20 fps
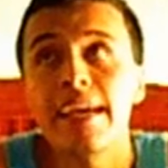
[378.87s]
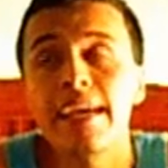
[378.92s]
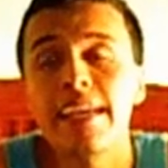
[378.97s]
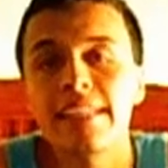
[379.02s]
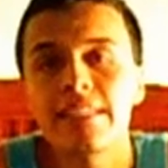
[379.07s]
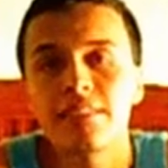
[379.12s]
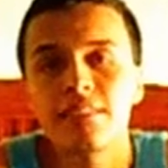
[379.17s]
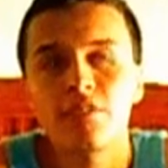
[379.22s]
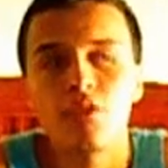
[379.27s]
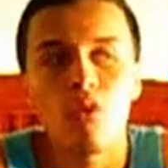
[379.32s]

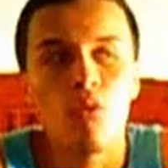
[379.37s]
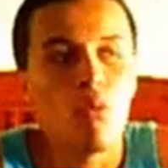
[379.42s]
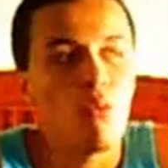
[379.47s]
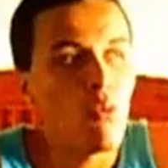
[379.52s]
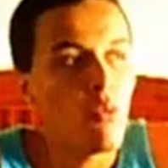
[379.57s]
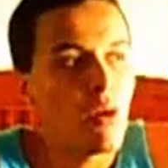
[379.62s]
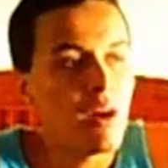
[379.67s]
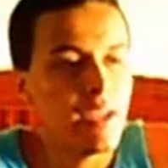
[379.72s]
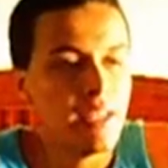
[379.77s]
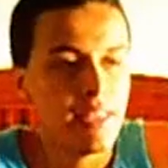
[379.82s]
And so
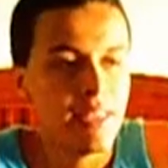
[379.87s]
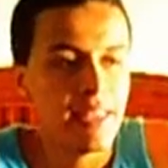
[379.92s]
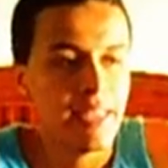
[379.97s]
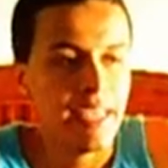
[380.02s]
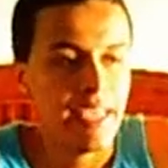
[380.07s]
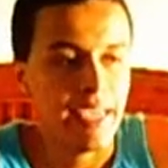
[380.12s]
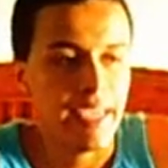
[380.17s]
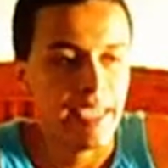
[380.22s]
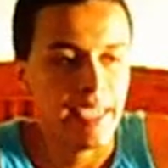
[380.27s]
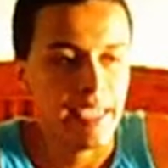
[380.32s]
one
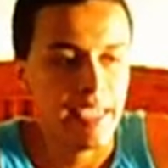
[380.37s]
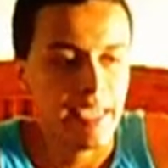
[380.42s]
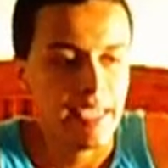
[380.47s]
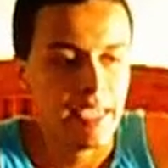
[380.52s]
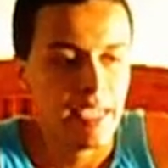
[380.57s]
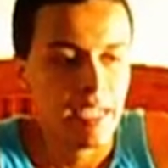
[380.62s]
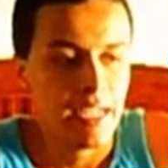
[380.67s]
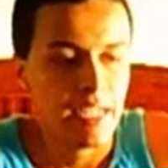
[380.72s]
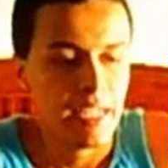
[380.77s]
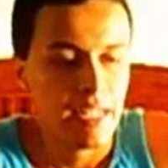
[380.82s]

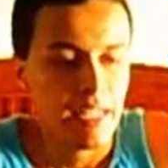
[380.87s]
day,